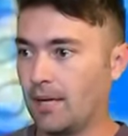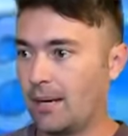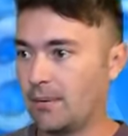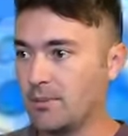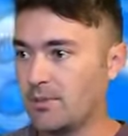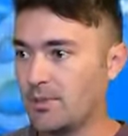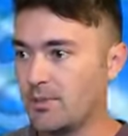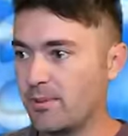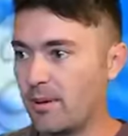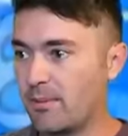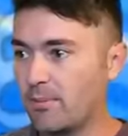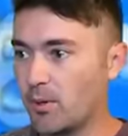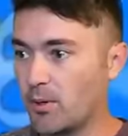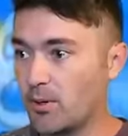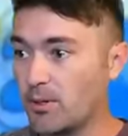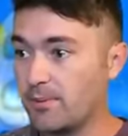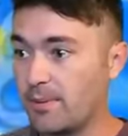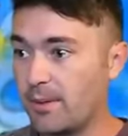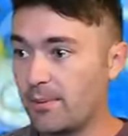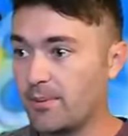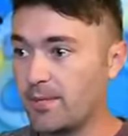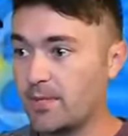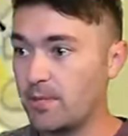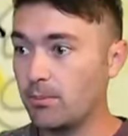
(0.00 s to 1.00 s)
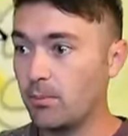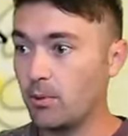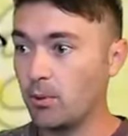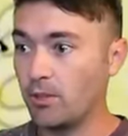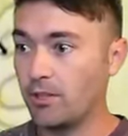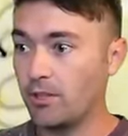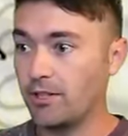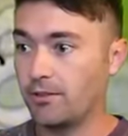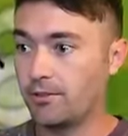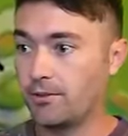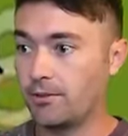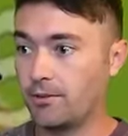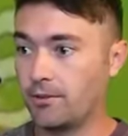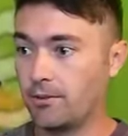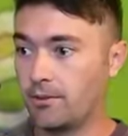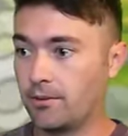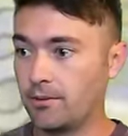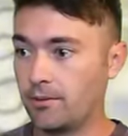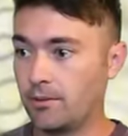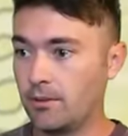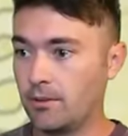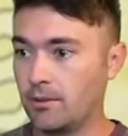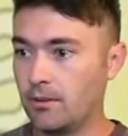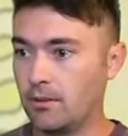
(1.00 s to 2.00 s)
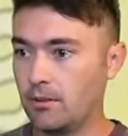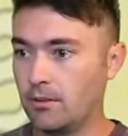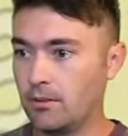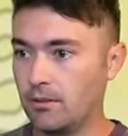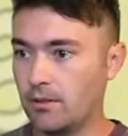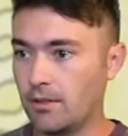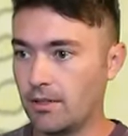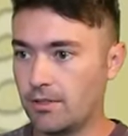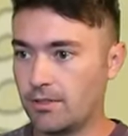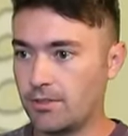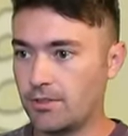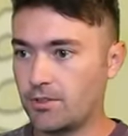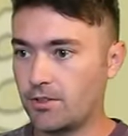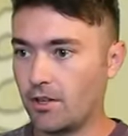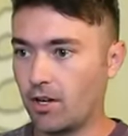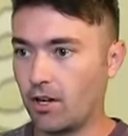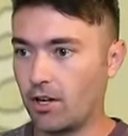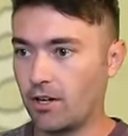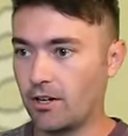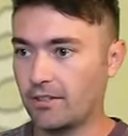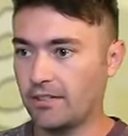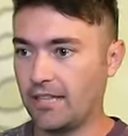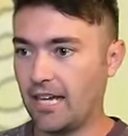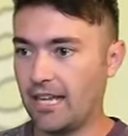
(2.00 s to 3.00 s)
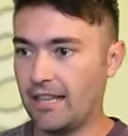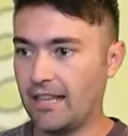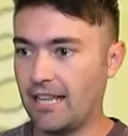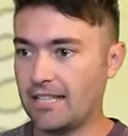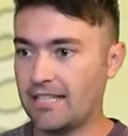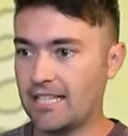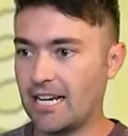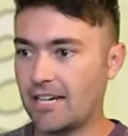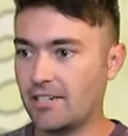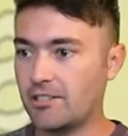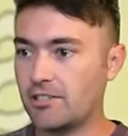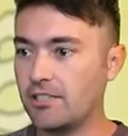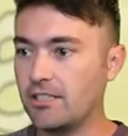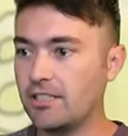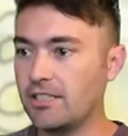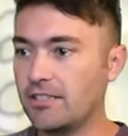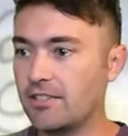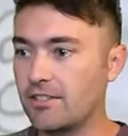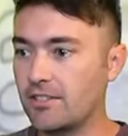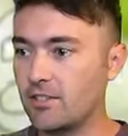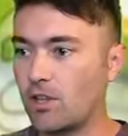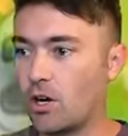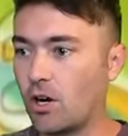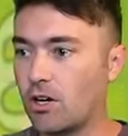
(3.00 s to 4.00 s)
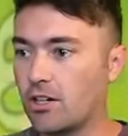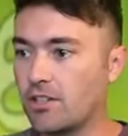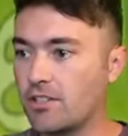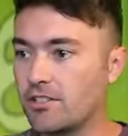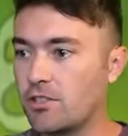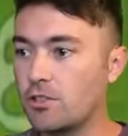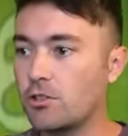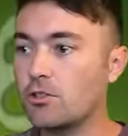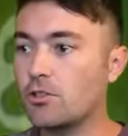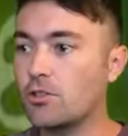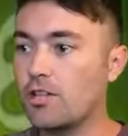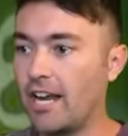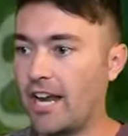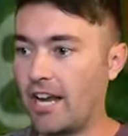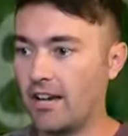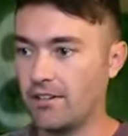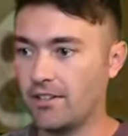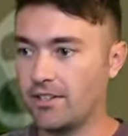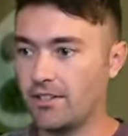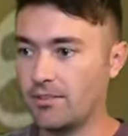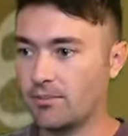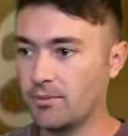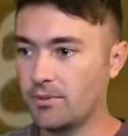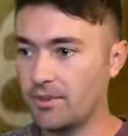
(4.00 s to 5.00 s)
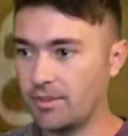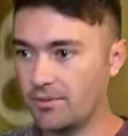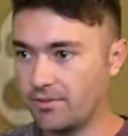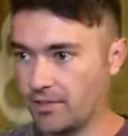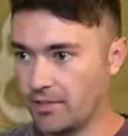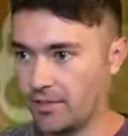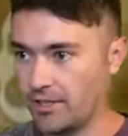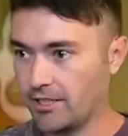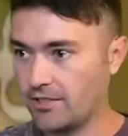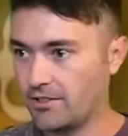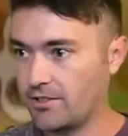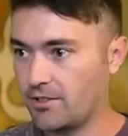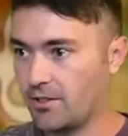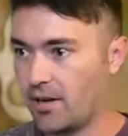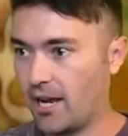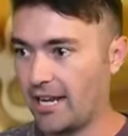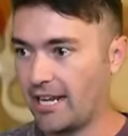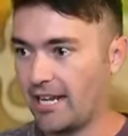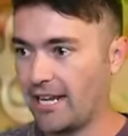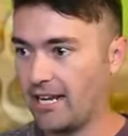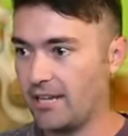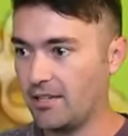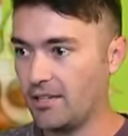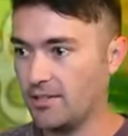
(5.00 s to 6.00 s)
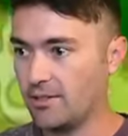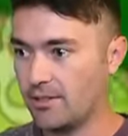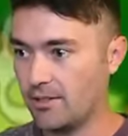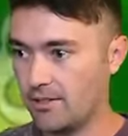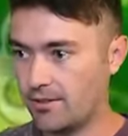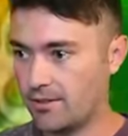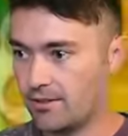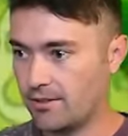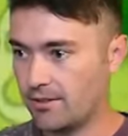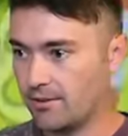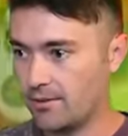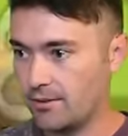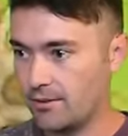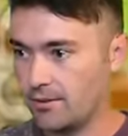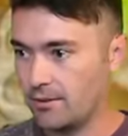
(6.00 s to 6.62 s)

I'm using my bonus, maybe it's a bullet. A star, that, that's actually, the star slows you down. It's really funny, so I can't use this.